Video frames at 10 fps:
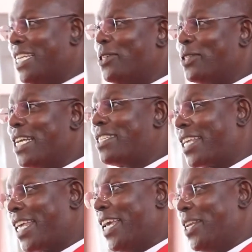and
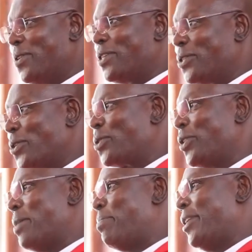daughters cannot talk
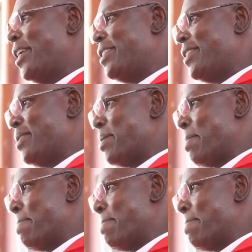to their parents.